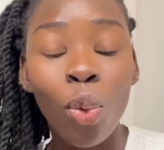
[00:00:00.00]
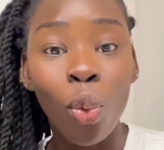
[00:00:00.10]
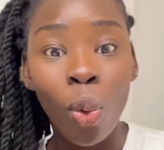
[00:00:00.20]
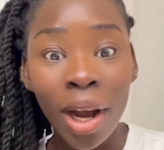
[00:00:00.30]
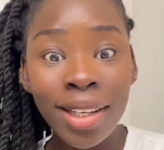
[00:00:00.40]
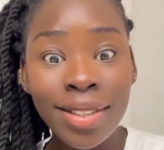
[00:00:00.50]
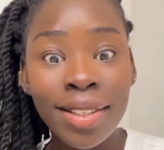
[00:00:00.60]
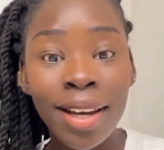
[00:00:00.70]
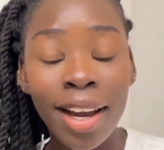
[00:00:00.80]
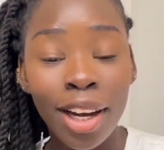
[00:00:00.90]

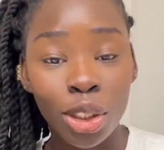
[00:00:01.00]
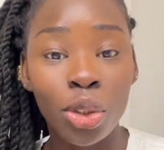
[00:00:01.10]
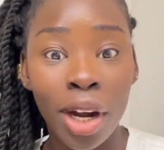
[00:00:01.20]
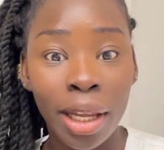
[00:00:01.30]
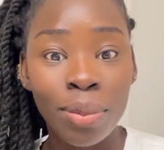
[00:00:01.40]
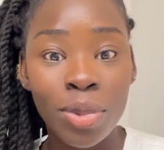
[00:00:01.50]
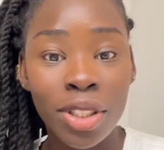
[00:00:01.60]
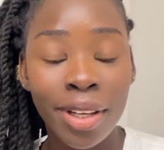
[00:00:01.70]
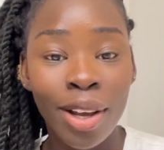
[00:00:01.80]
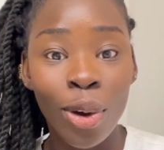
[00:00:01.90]
What are
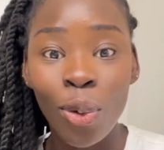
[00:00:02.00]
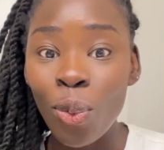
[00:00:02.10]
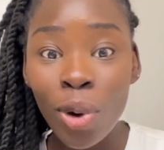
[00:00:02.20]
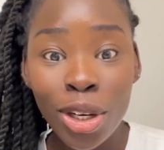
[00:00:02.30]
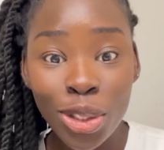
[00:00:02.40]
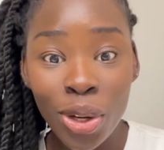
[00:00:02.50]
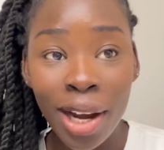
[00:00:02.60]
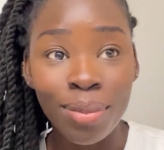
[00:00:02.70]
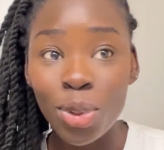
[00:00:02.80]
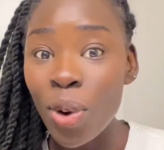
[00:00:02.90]
tribes? What are
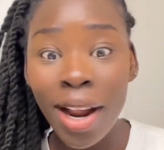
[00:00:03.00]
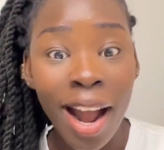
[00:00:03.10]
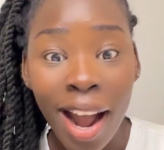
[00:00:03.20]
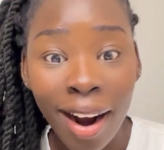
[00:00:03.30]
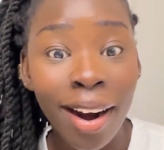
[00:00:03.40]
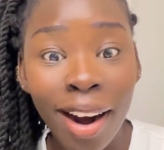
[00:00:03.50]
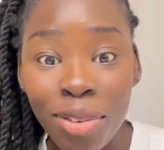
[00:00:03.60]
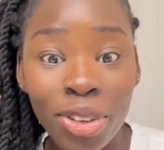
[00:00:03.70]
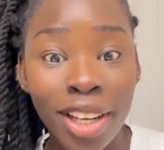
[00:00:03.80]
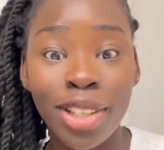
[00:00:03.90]
tribes? What are
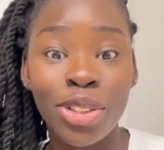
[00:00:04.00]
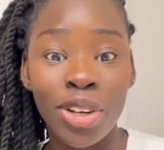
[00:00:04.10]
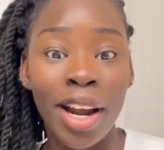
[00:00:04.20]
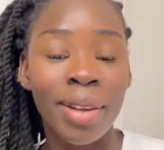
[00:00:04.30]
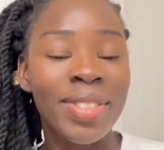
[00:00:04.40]
African tribes?